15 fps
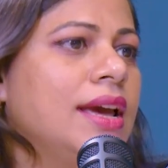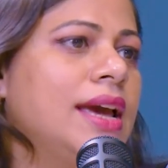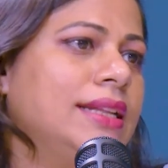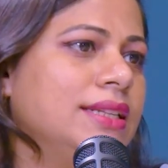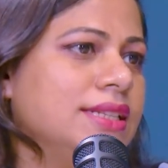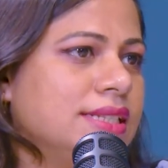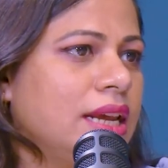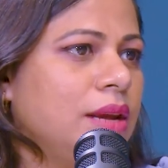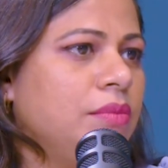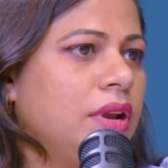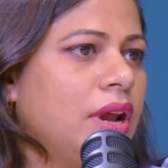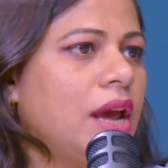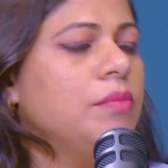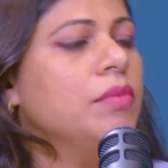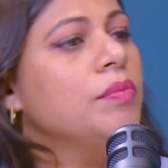at the same
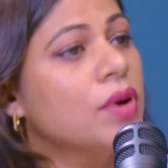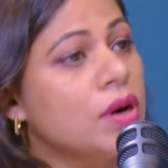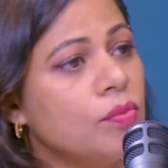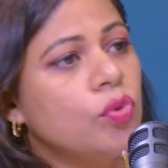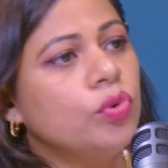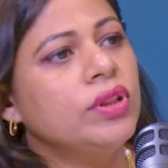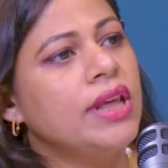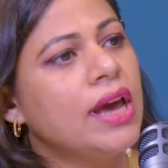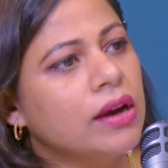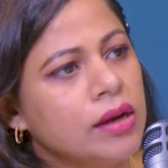time promote their